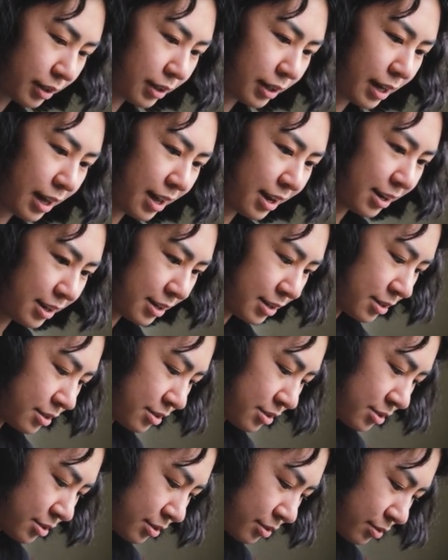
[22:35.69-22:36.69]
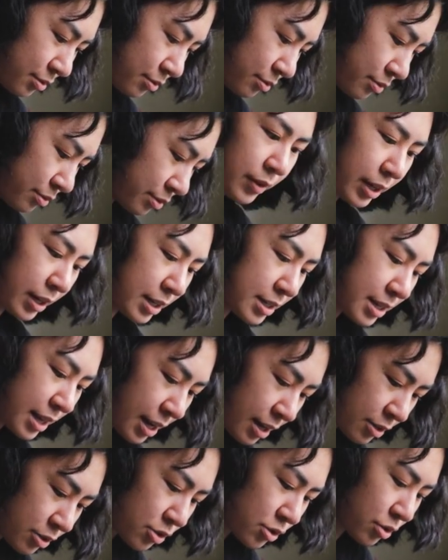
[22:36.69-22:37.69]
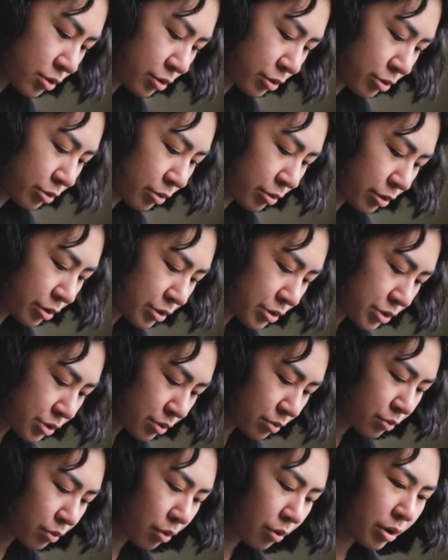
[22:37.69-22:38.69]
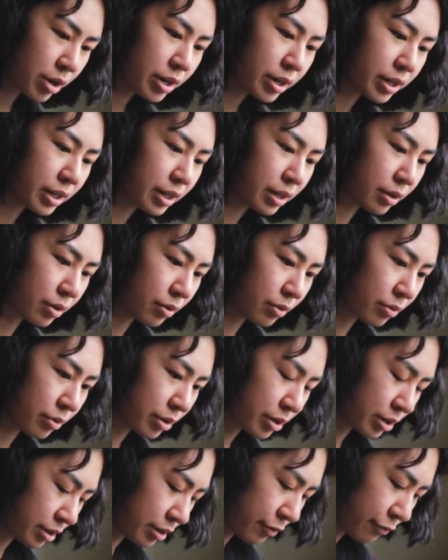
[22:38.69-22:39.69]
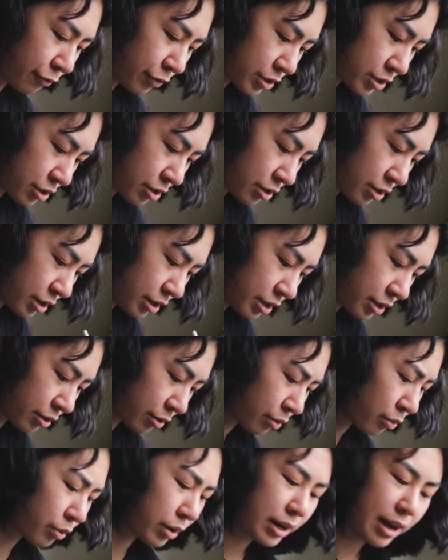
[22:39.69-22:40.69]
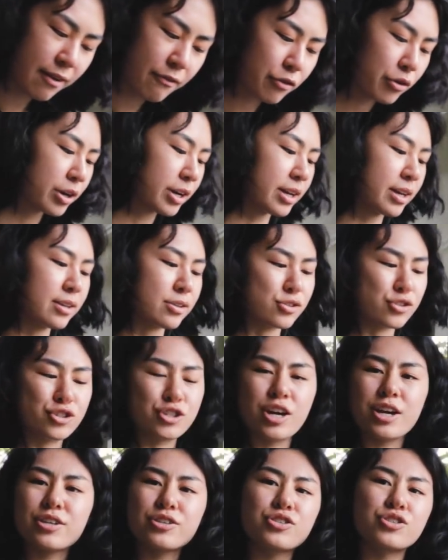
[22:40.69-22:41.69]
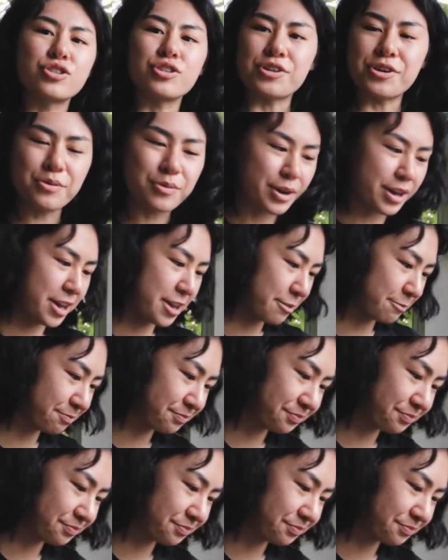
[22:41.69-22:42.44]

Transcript: get into like a dance crew or a sorority or a fraternity or whatever it is, just do it.